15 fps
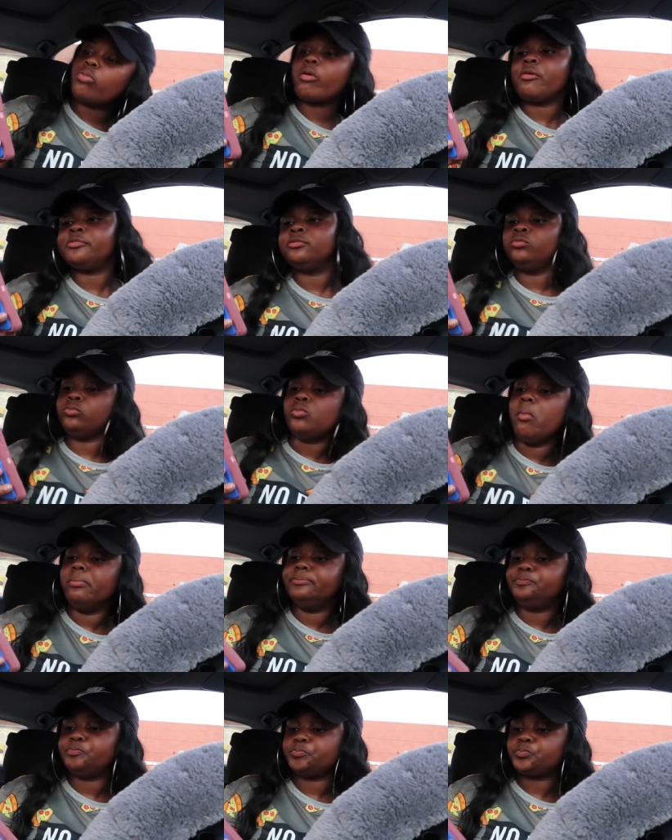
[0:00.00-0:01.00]

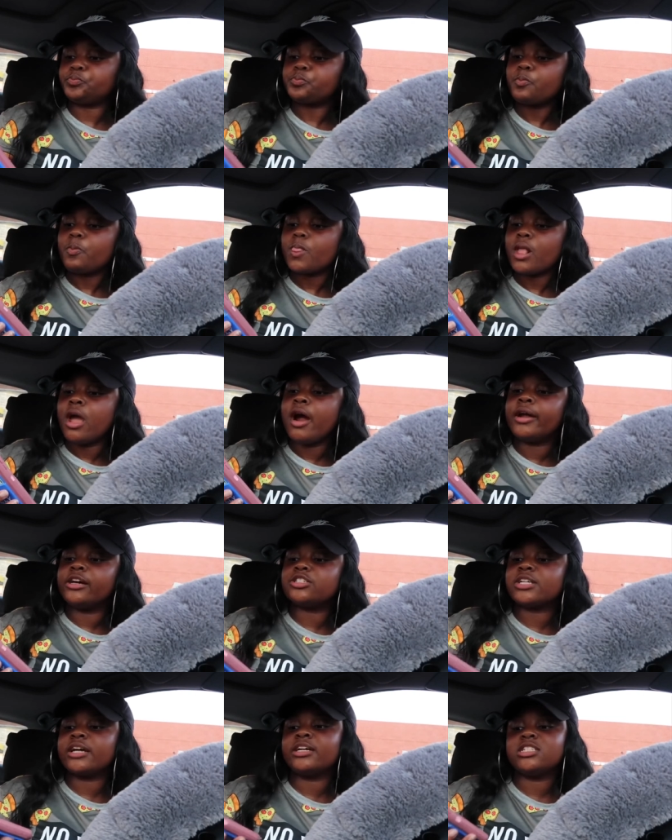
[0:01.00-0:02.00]
mm
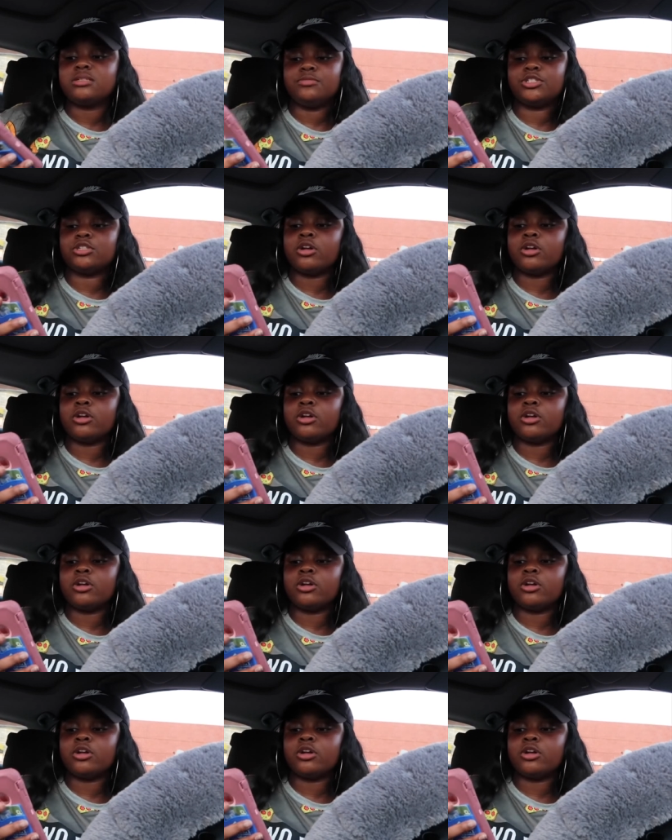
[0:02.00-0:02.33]
alright so I guess I'm gonna